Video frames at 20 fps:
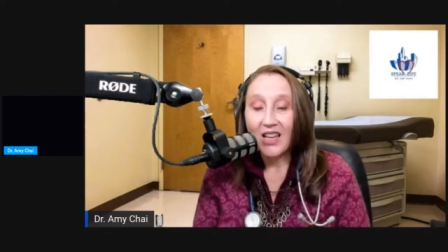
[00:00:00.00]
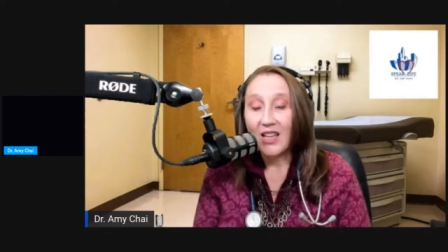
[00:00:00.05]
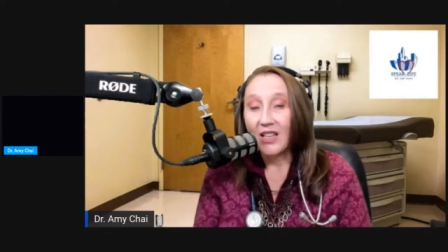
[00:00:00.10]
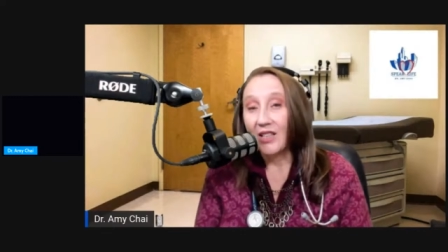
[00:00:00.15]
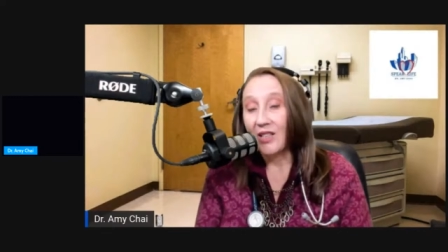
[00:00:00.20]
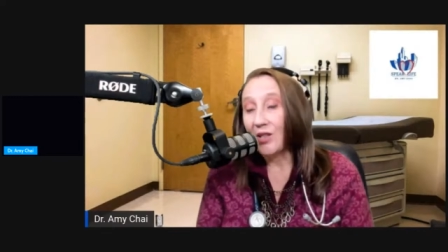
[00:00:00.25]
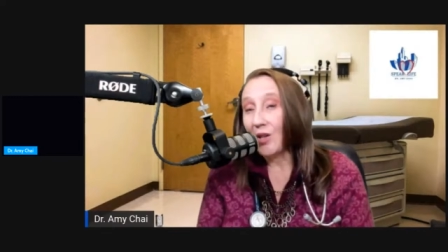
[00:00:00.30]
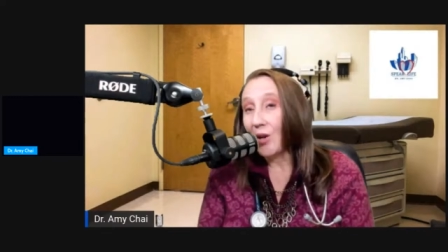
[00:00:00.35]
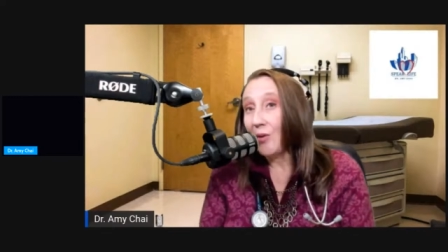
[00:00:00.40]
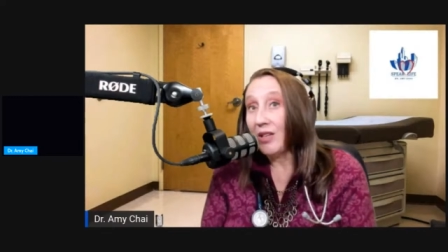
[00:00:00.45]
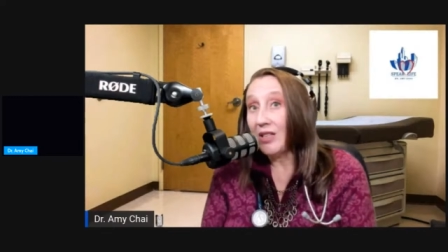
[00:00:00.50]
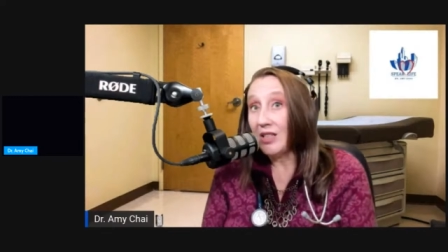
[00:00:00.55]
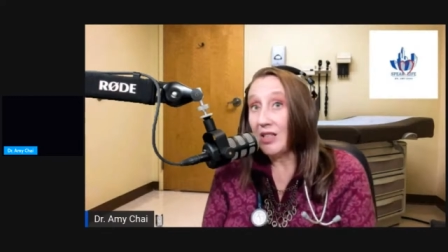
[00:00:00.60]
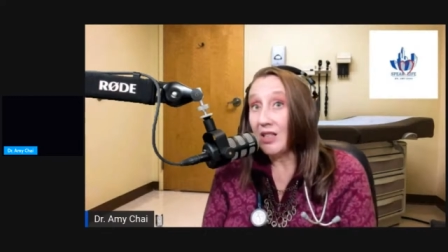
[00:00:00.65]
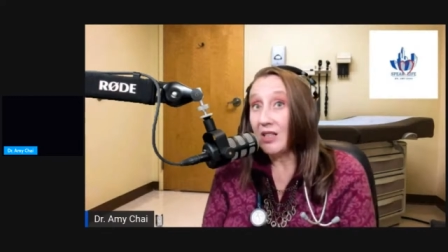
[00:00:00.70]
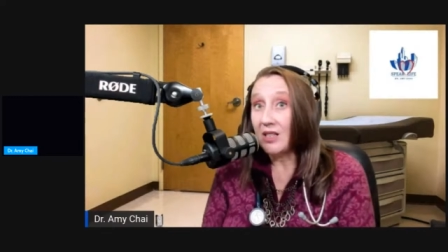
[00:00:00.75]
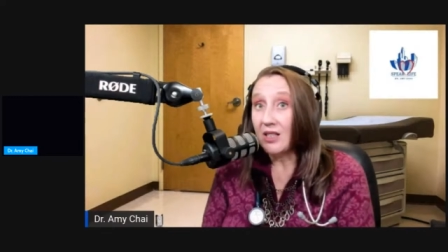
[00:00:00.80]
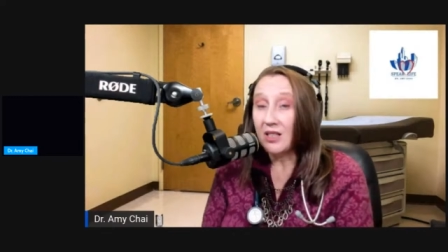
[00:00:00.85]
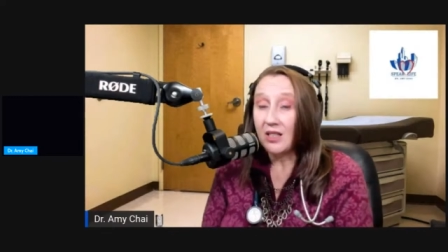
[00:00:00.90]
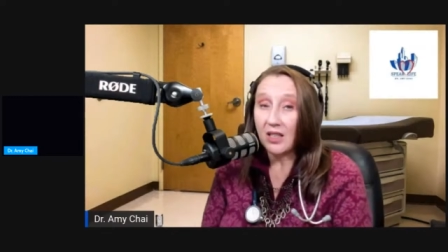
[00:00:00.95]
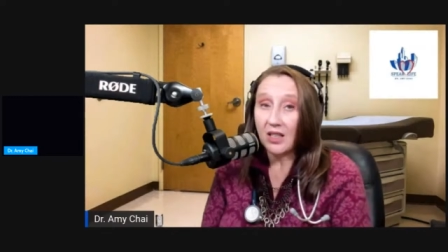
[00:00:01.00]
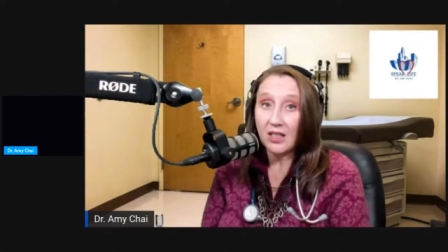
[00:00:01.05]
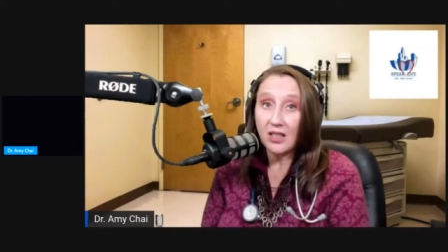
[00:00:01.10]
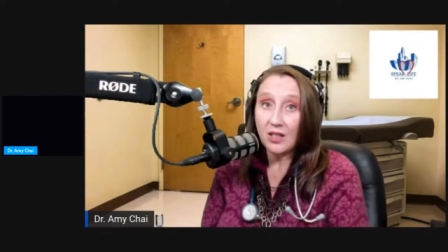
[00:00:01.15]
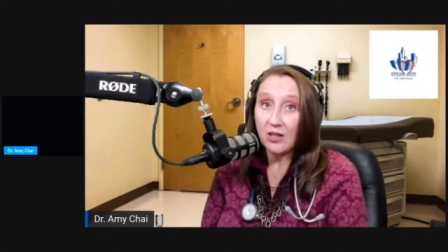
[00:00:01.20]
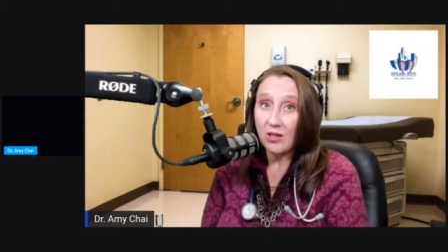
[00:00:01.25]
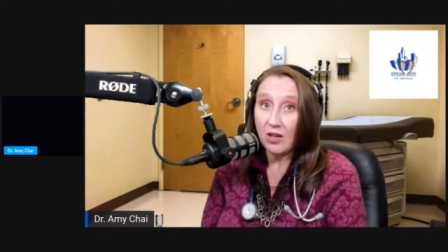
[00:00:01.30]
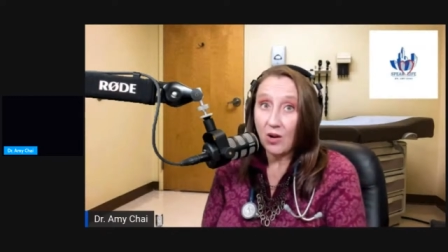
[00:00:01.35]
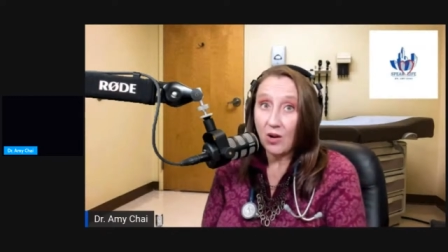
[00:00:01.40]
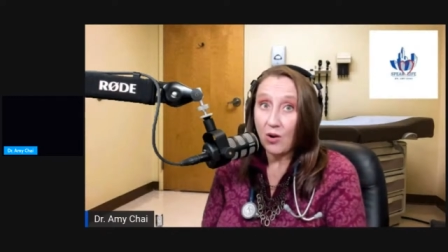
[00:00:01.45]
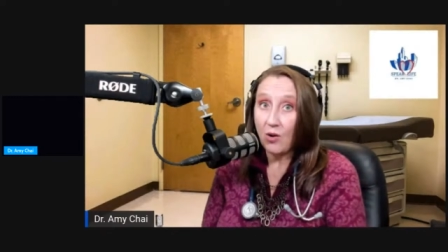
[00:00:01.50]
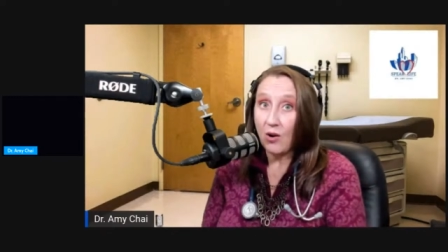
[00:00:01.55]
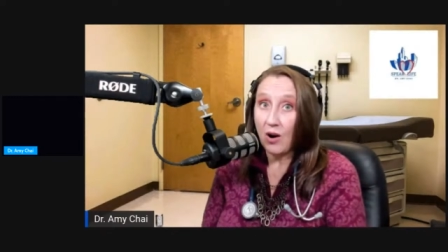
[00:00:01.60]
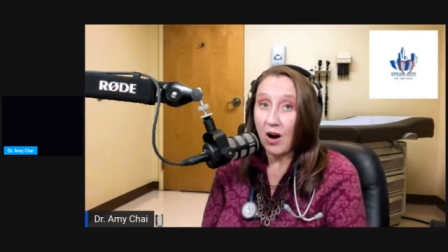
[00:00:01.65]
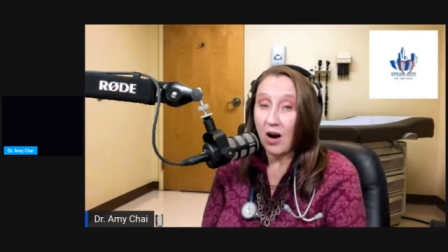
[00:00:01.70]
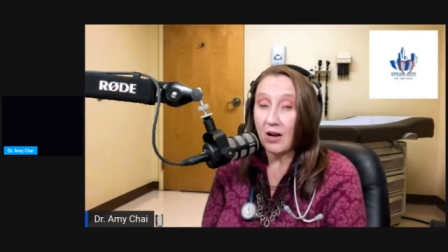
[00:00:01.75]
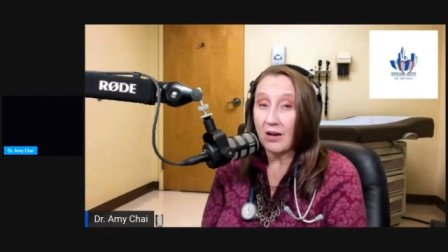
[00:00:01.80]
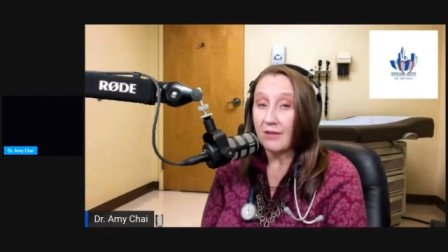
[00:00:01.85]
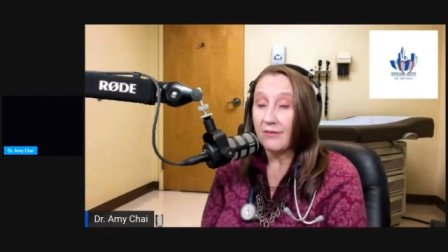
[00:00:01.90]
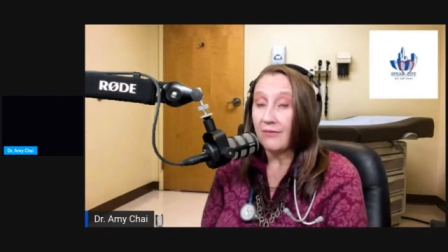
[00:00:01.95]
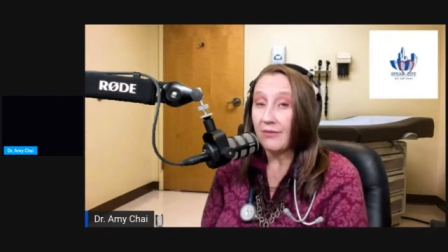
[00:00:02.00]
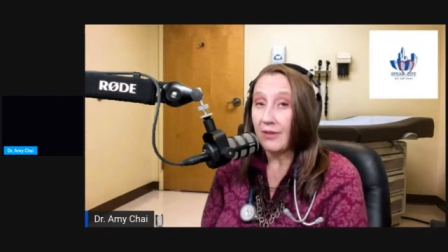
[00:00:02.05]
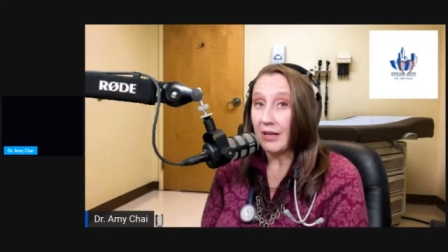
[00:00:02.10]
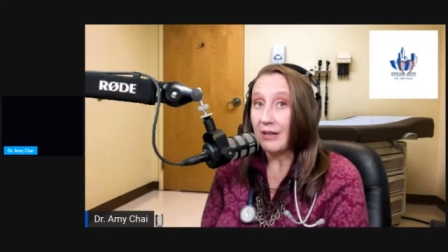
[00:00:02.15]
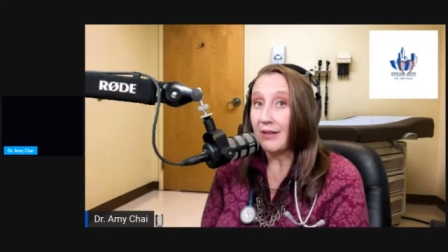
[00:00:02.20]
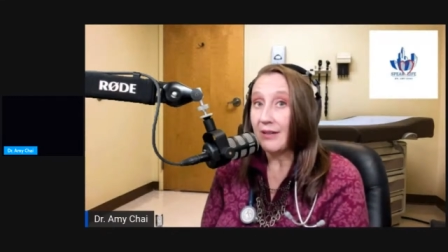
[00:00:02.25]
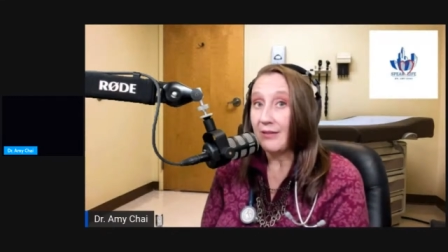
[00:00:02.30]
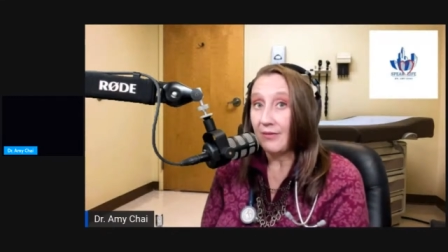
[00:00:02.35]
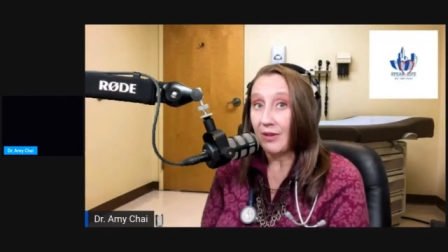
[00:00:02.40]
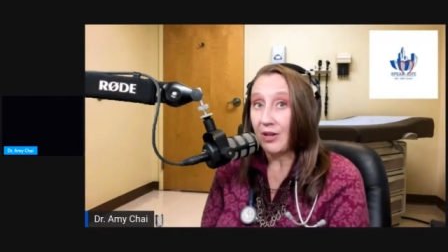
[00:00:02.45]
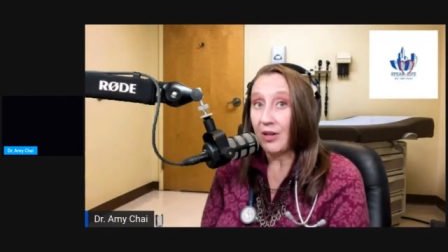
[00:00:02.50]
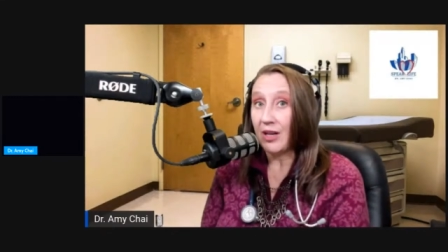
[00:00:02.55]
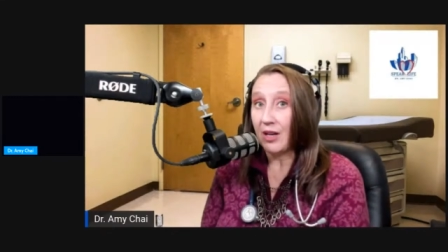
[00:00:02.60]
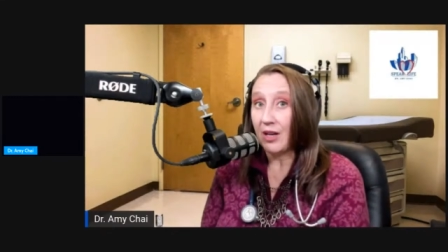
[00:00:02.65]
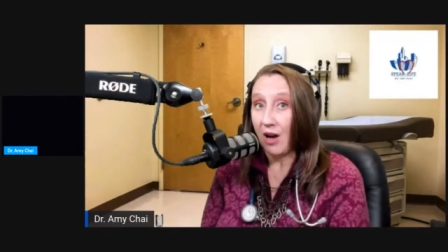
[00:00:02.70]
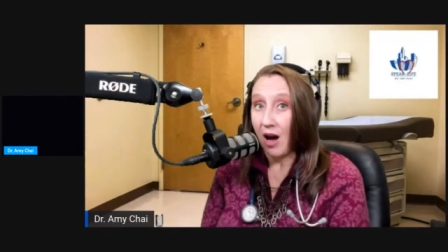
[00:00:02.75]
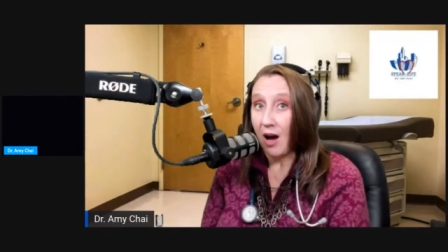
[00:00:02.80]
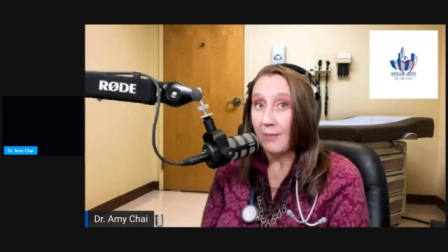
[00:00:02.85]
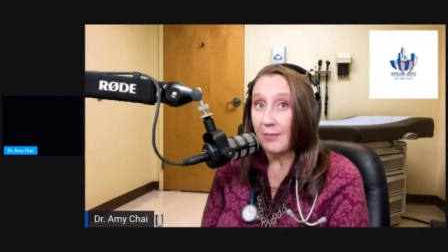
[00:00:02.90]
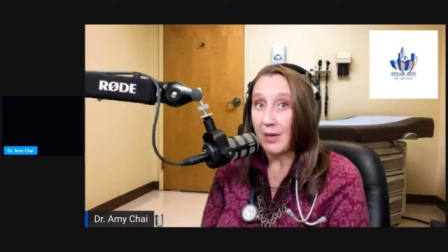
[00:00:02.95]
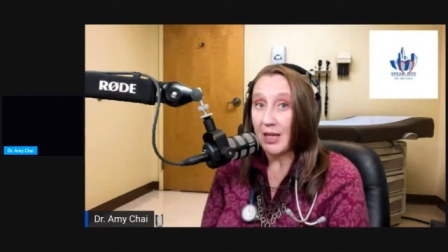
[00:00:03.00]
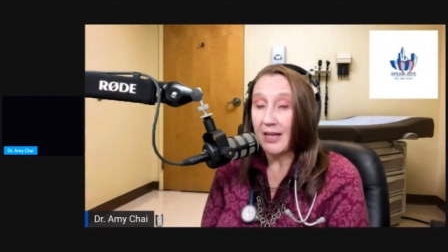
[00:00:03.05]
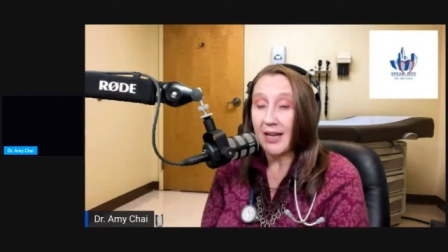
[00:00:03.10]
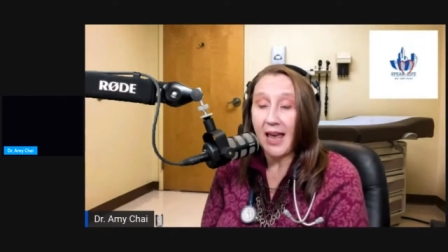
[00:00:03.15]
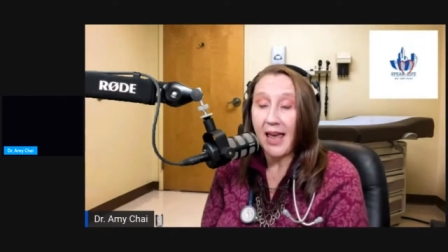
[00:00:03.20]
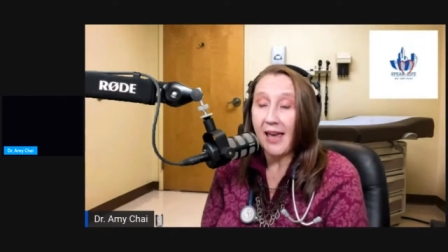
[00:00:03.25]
So addictions, as you know, are very, very common.